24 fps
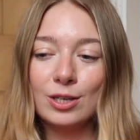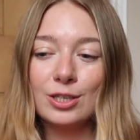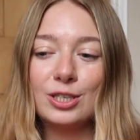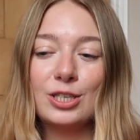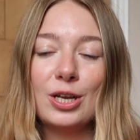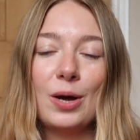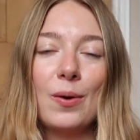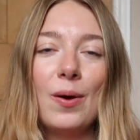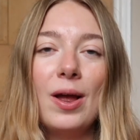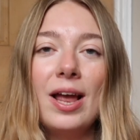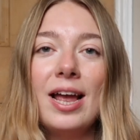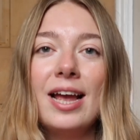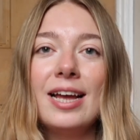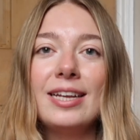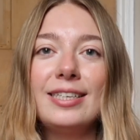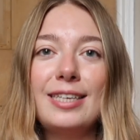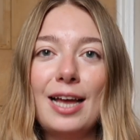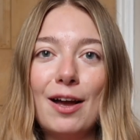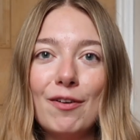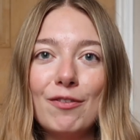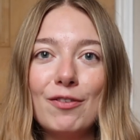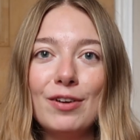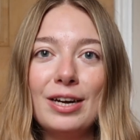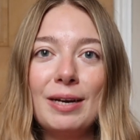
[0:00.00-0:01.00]
So
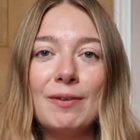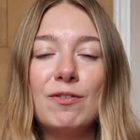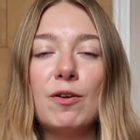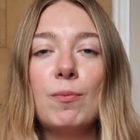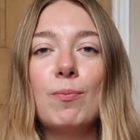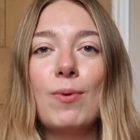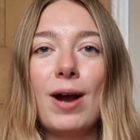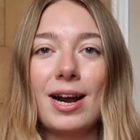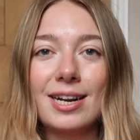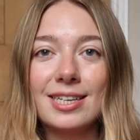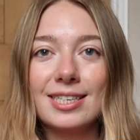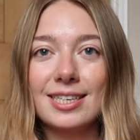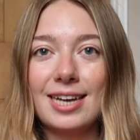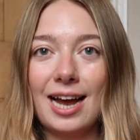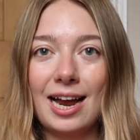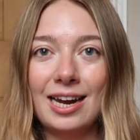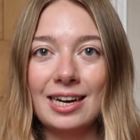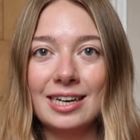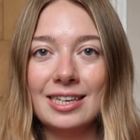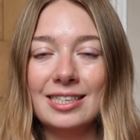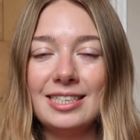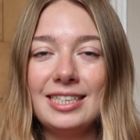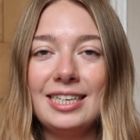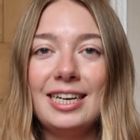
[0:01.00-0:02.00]
definitely for
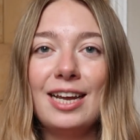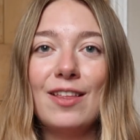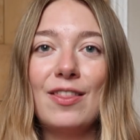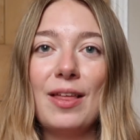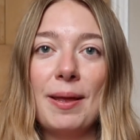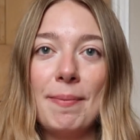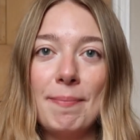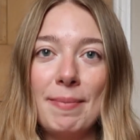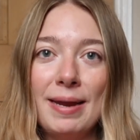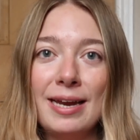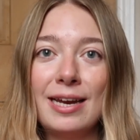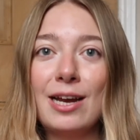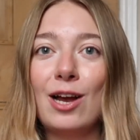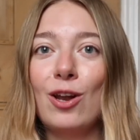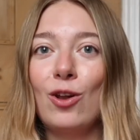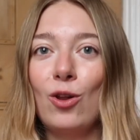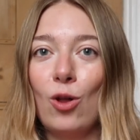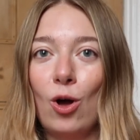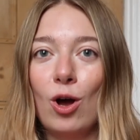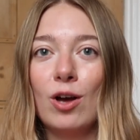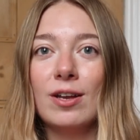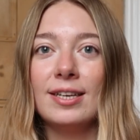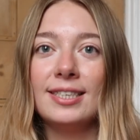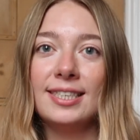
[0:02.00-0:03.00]
practicality they make a
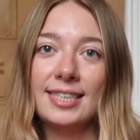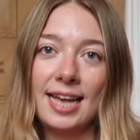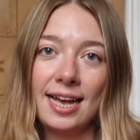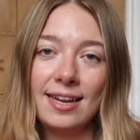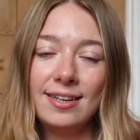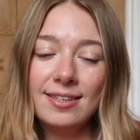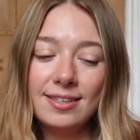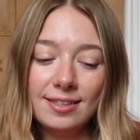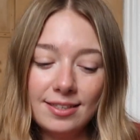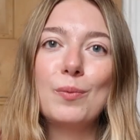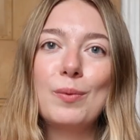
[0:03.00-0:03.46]
lot of sense.